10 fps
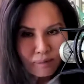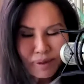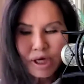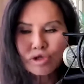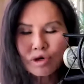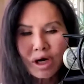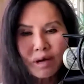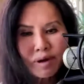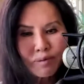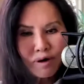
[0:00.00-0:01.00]
because you're going
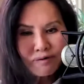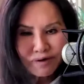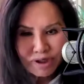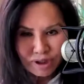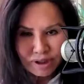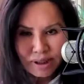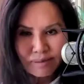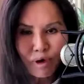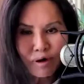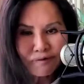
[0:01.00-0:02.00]
to be more efficient
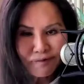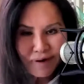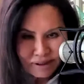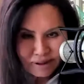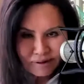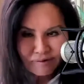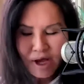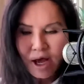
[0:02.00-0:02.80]
and more effective